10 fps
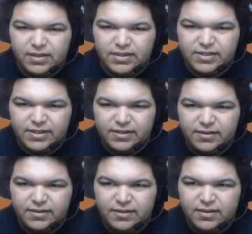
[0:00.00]
let's see.
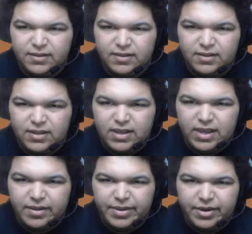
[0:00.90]

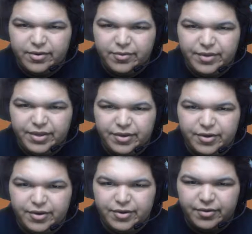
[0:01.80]
How about we
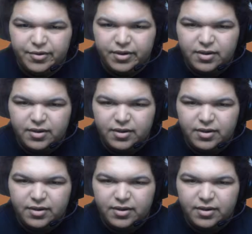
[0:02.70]
go